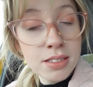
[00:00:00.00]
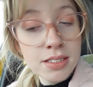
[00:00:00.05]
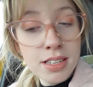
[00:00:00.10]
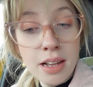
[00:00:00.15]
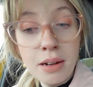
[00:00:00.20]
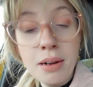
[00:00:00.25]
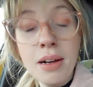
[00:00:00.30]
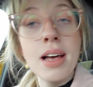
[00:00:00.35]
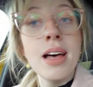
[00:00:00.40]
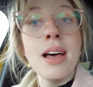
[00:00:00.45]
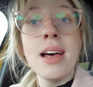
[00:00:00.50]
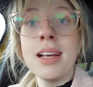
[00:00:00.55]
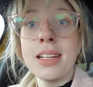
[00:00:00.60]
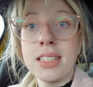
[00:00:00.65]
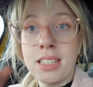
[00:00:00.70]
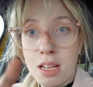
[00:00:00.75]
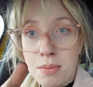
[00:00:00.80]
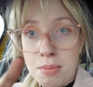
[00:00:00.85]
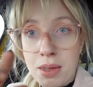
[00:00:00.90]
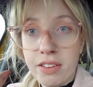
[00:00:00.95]
So
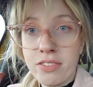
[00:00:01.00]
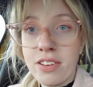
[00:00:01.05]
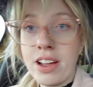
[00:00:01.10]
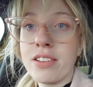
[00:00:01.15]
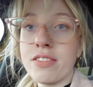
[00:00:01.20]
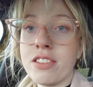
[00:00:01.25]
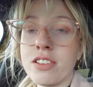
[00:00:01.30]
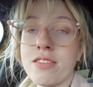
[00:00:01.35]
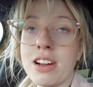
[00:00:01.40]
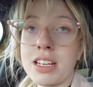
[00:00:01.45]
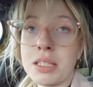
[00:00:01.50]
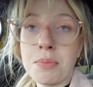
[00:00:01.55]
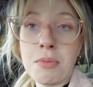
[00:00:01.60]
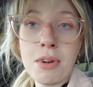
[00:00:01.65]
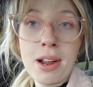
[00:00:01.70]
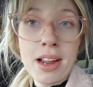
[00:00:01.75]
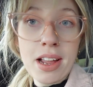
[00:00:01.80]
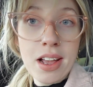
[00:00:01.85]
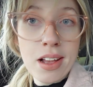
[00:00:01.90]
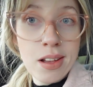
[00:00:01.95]
tell me your favourite
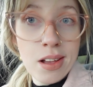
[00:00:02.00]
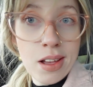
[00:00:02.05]
raspberry